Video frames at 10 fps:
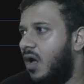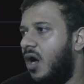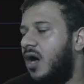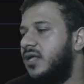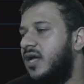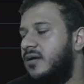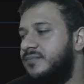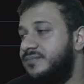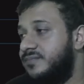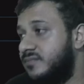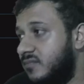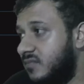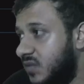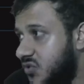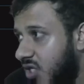Yeah.
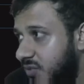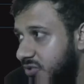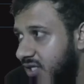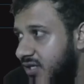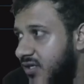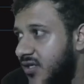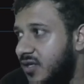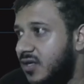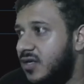Sorry, Pute.